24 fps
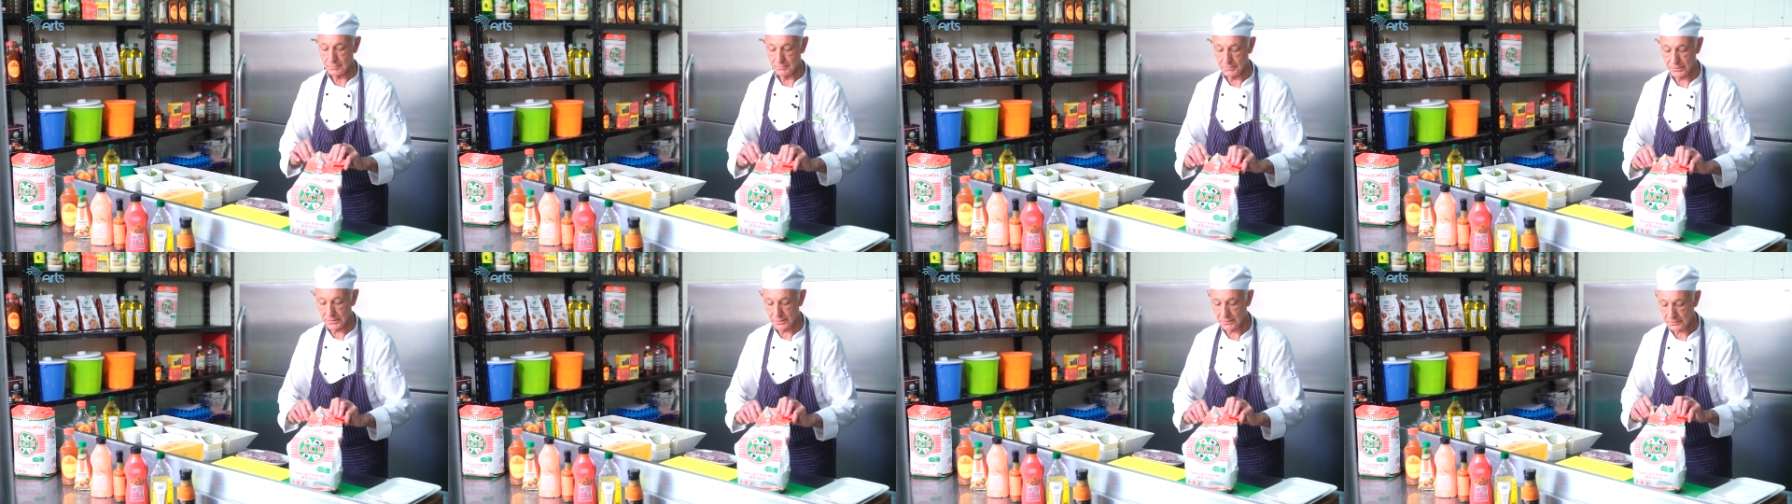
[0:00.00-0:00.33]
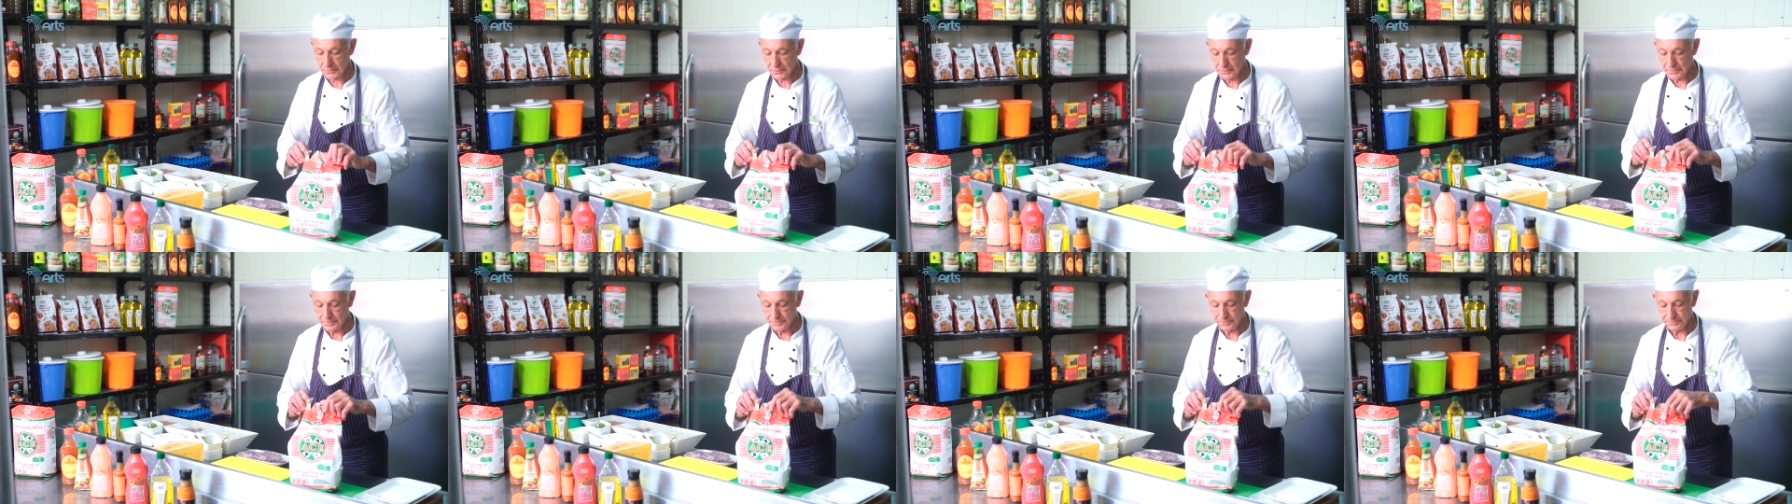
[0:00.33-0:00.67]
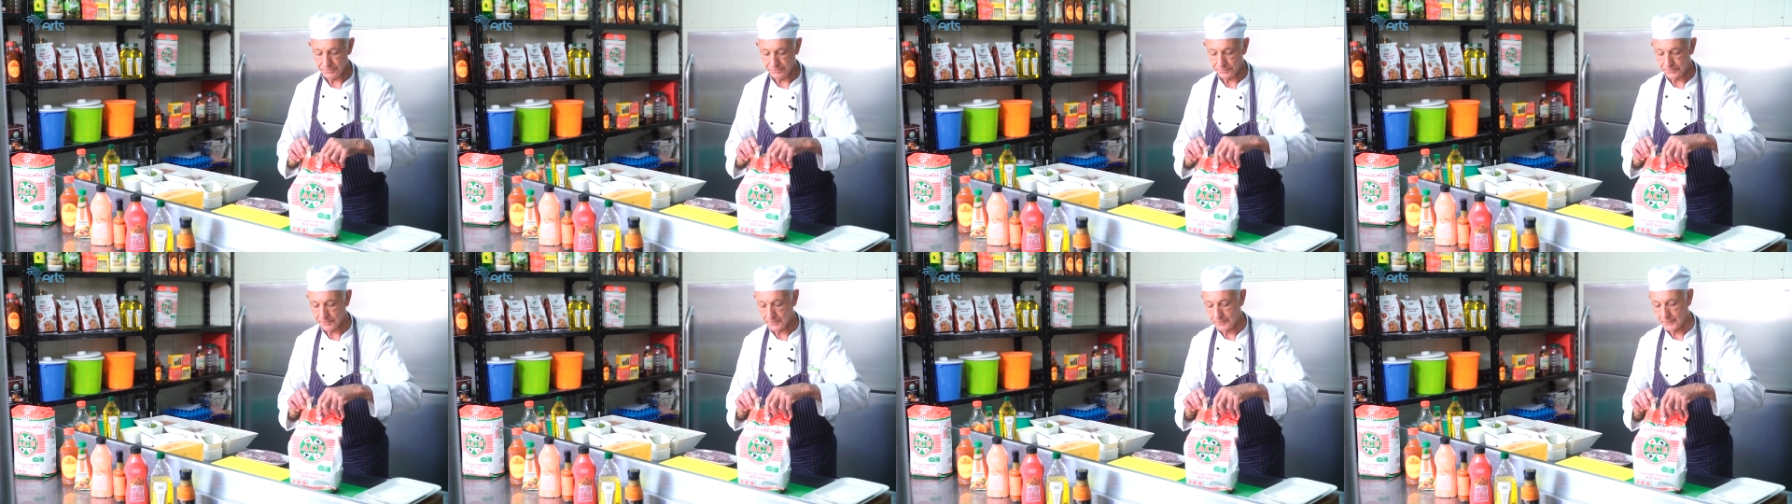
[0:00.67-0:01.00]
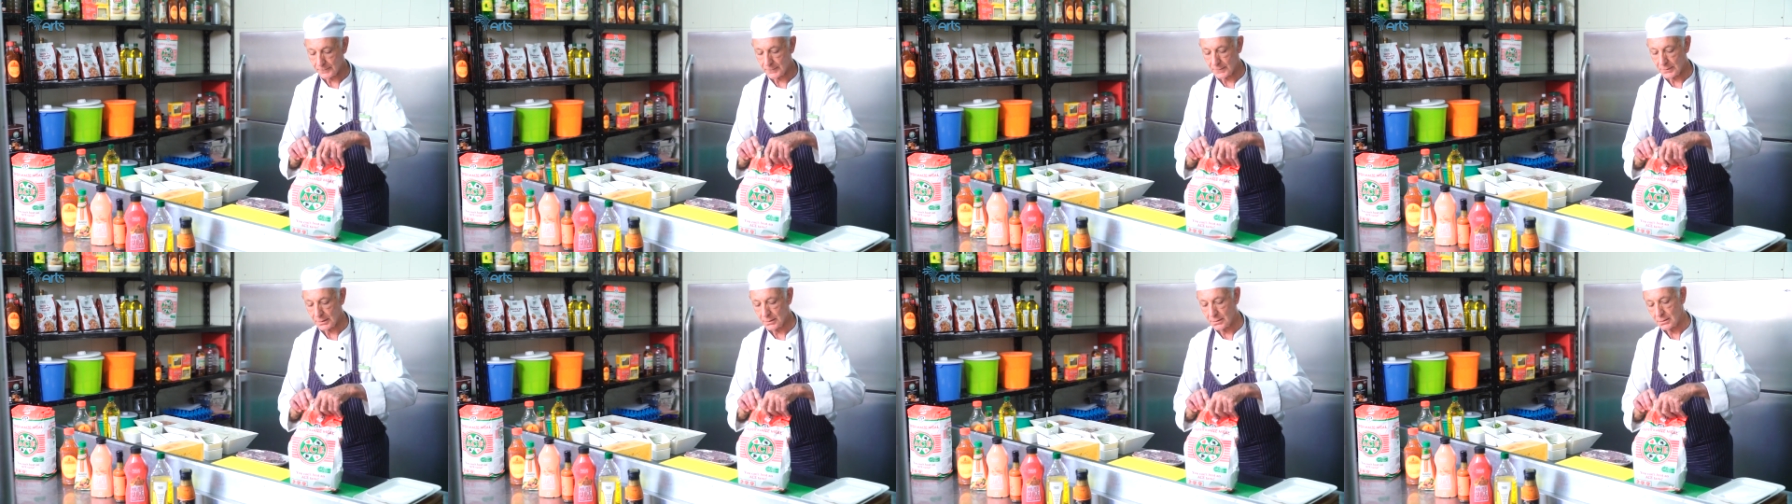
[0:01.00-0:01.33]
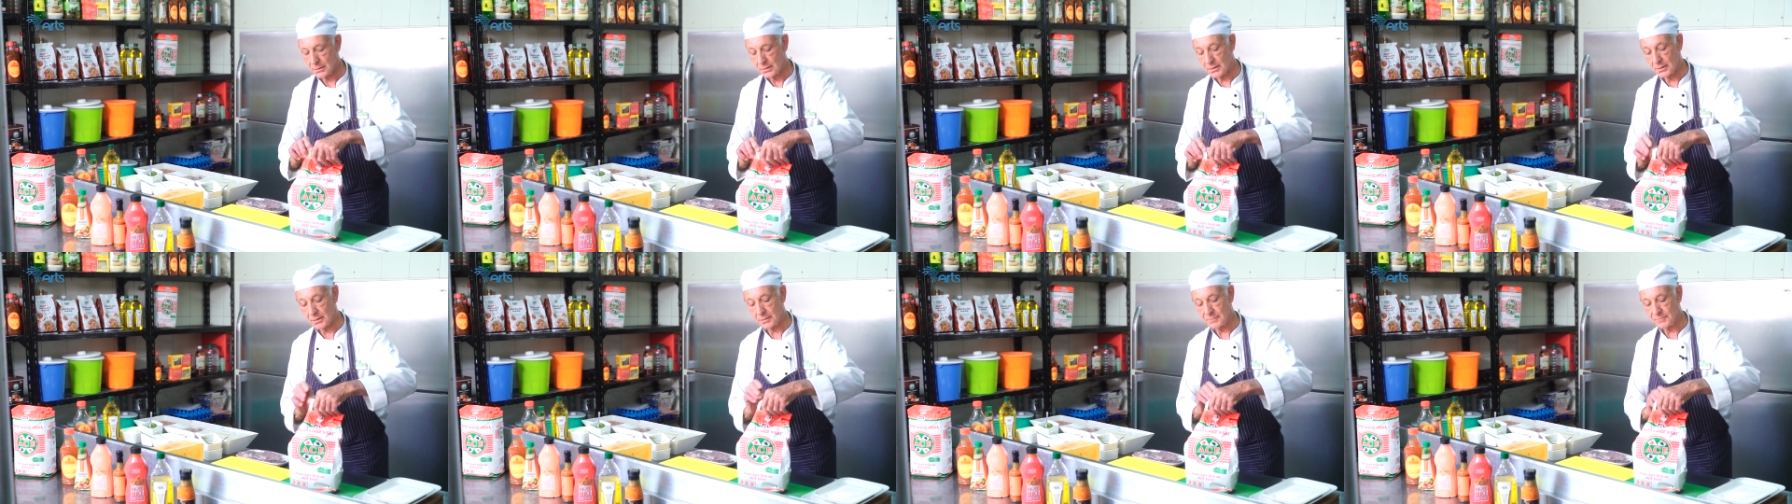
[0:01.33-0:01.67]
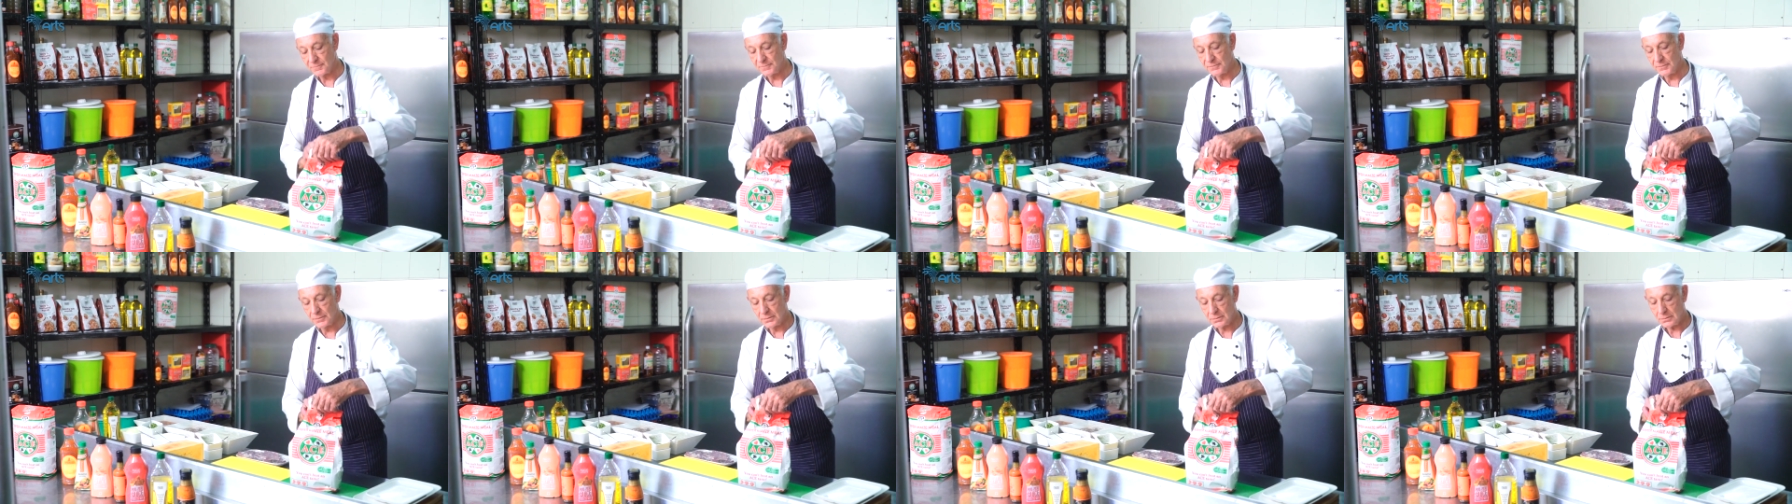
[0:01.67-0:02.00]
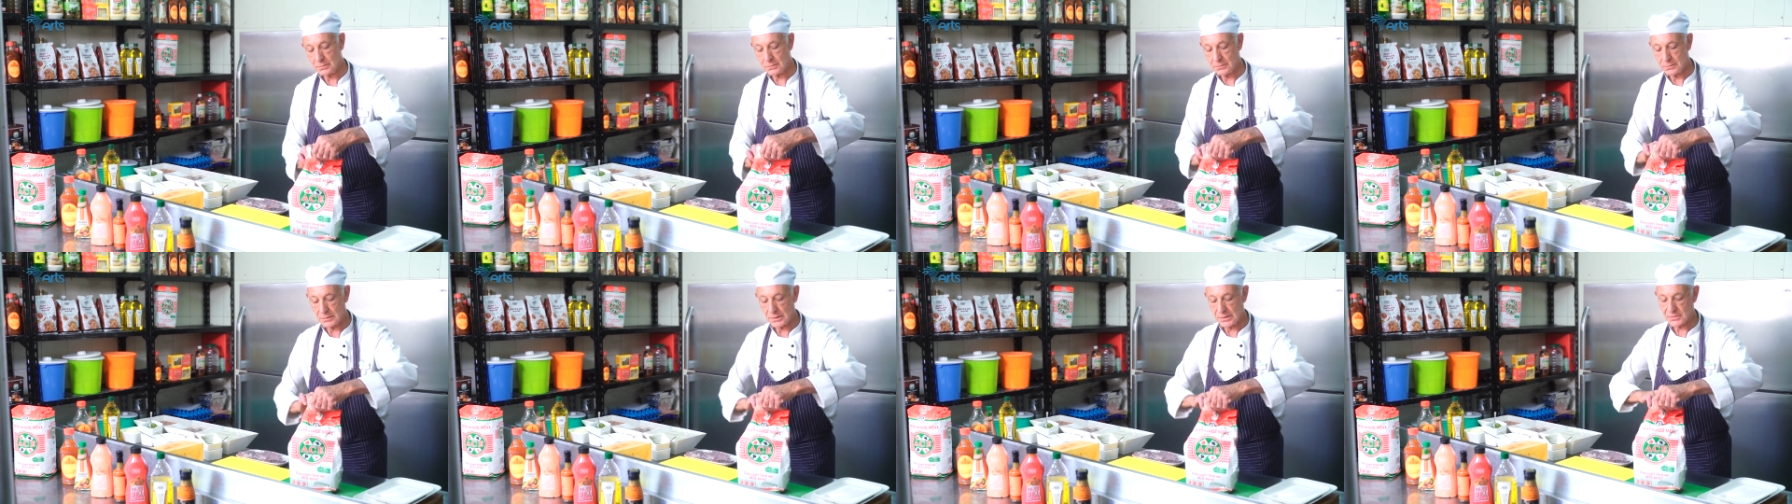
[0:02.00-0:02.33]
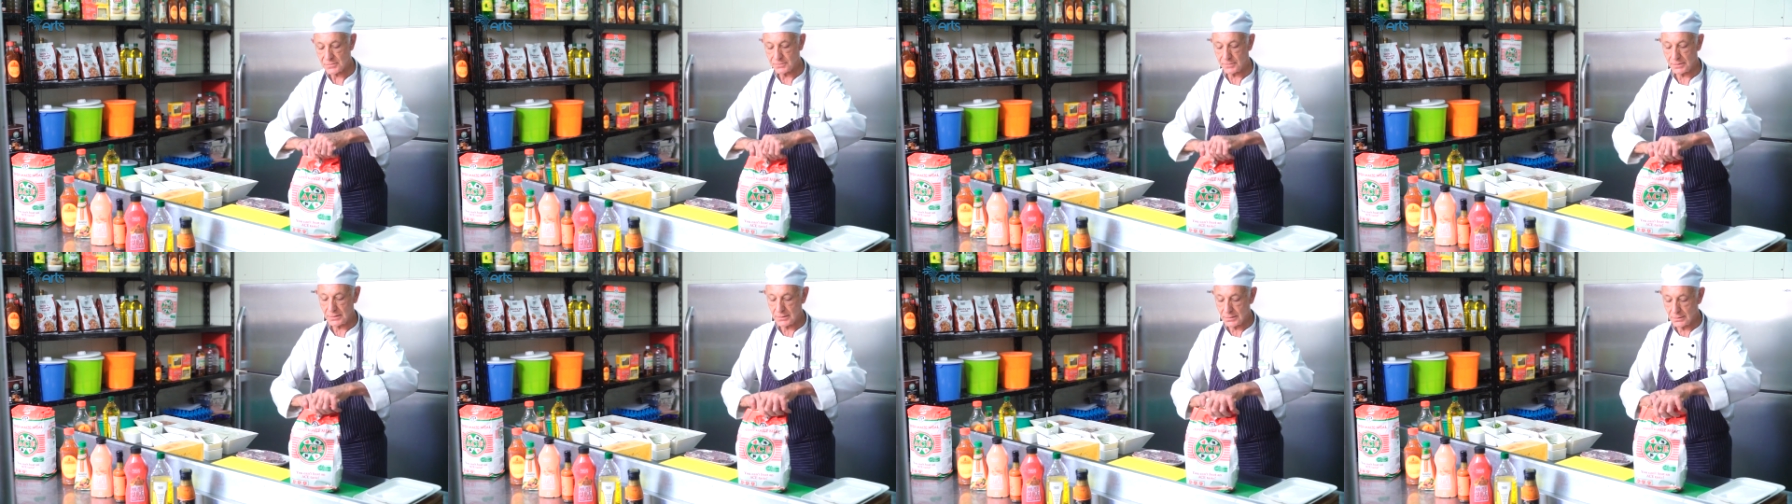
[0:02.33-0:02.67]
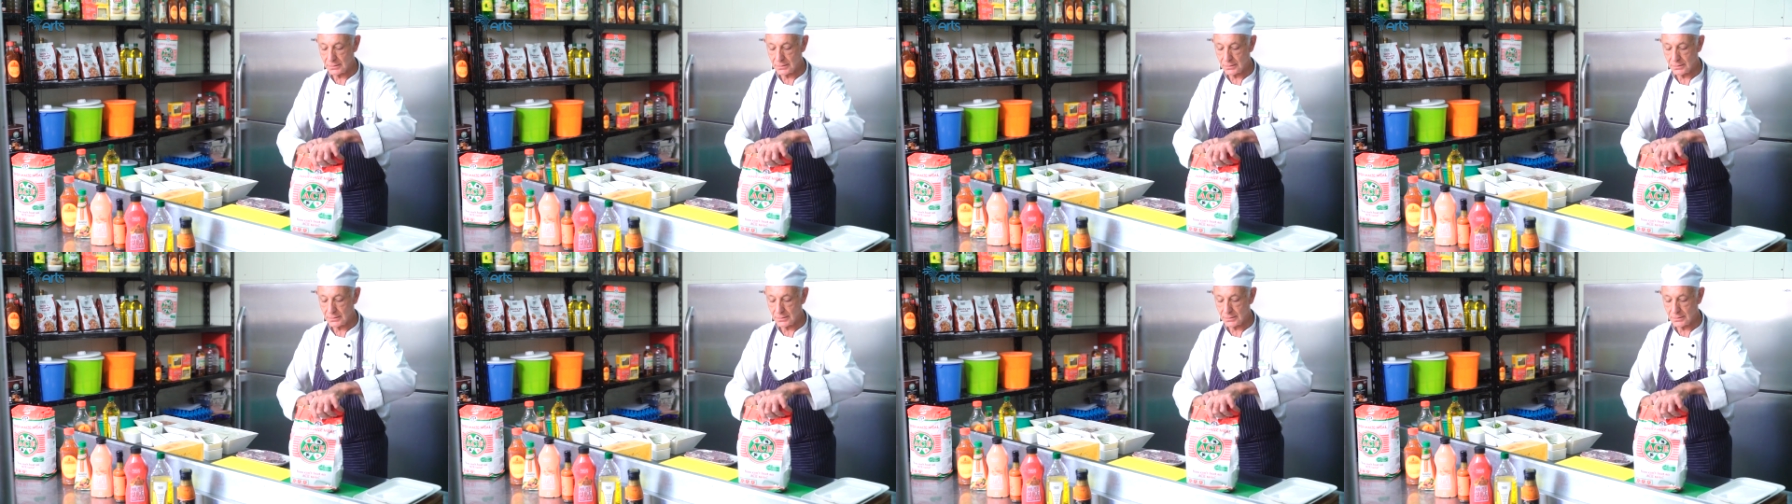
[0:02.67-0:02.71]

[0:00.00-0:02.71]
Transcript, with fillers: meal gamfu, as we